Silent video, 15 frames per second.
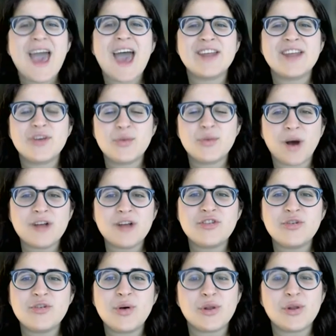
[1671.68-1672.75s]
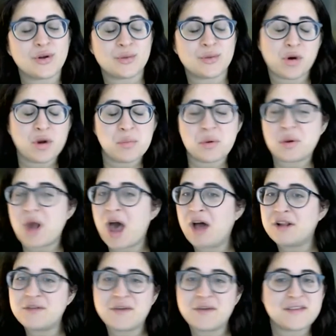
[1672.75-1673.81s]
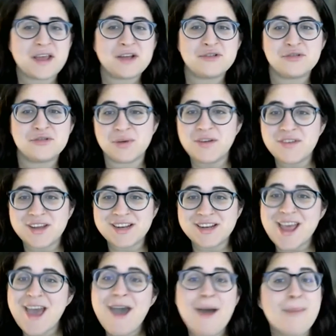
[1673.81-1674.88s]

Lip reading: And if you want to learn more about all of us at Driven,